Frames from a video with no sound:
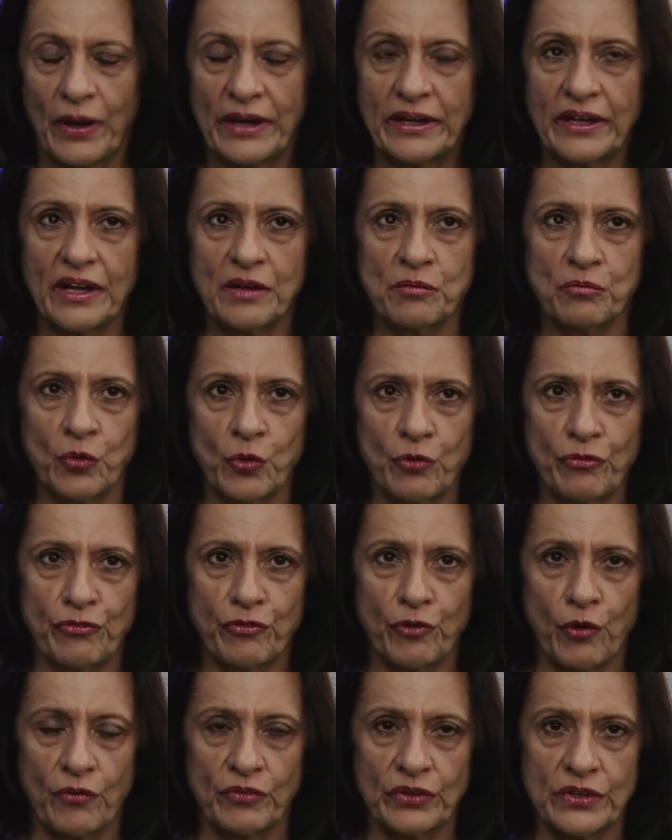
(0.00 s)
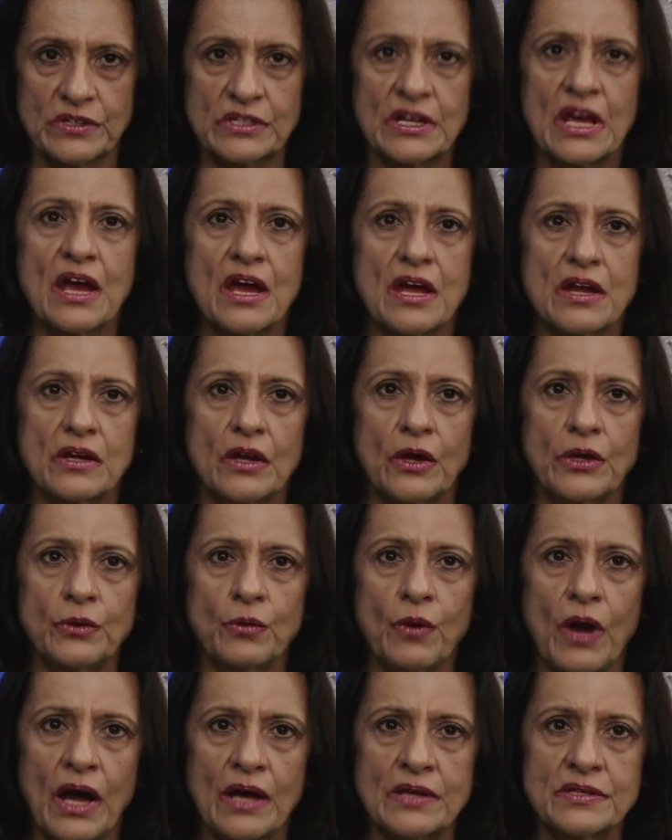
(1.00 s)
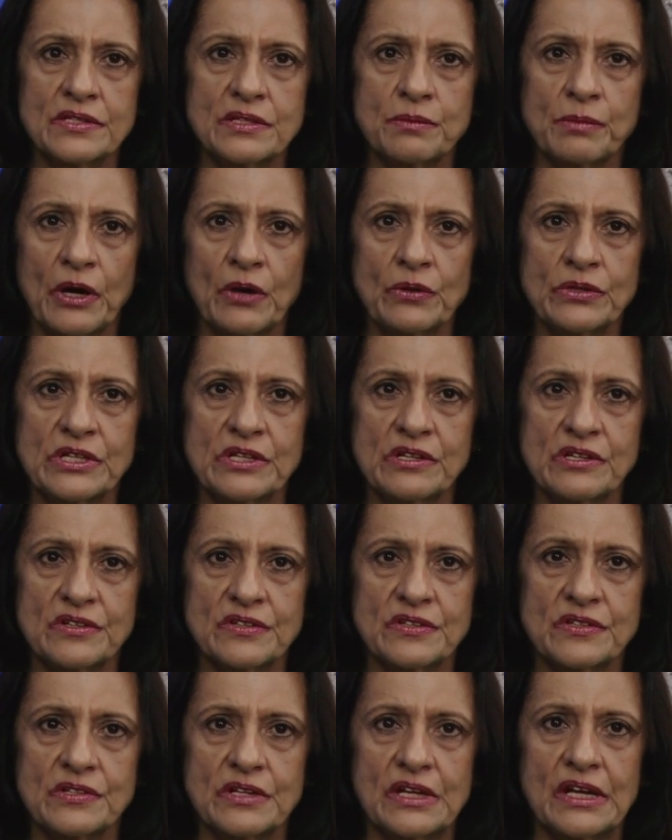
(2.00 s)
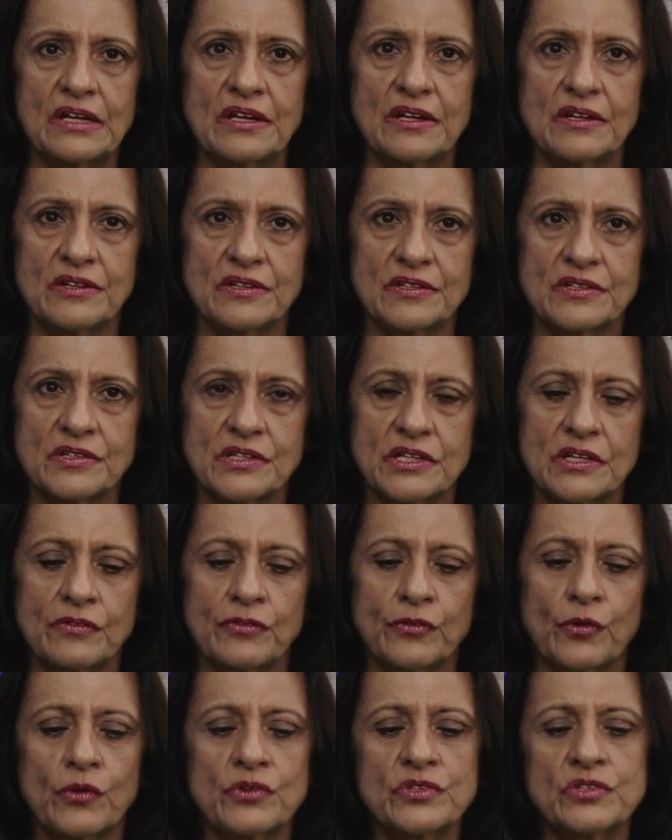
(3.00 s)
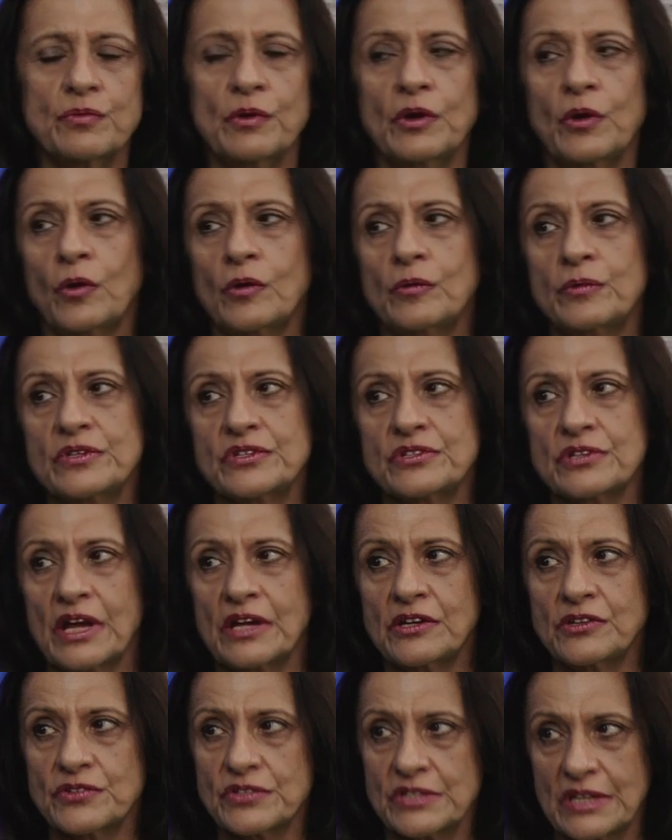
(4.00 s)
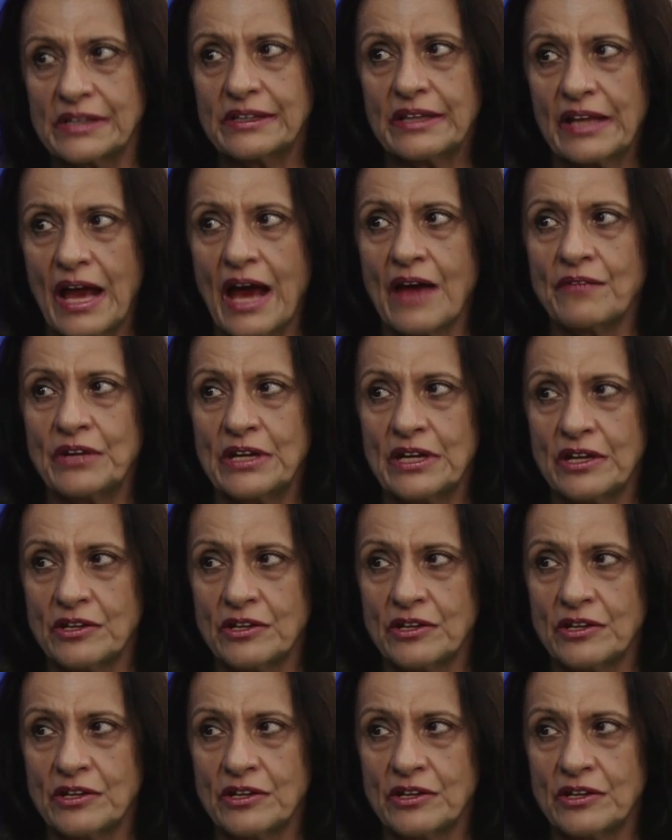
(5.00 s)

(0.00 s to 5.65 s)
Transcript: one can move forward. Now, you asked about industry, and industry, of course, will always try to sell. They have